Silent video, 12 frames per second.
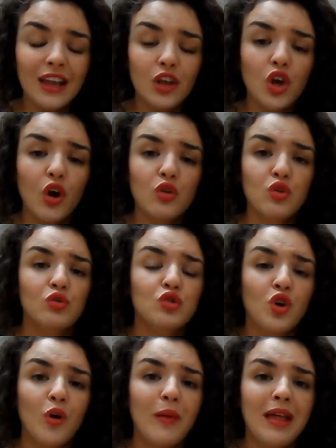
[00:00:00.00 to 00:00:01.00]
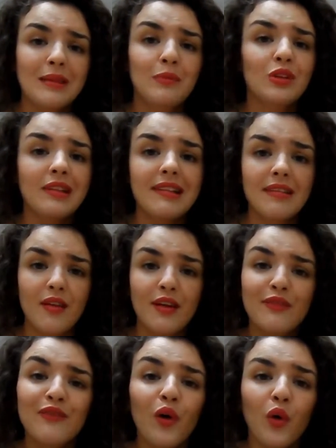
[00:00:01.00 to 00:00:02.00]
and you go into a shop and the model's a
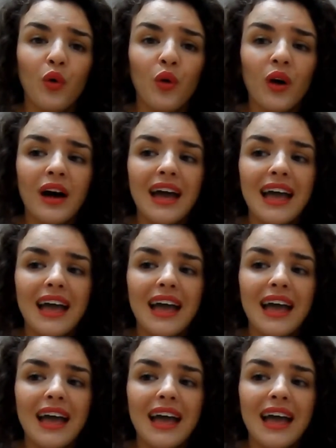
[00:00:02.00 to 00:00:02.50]
size four.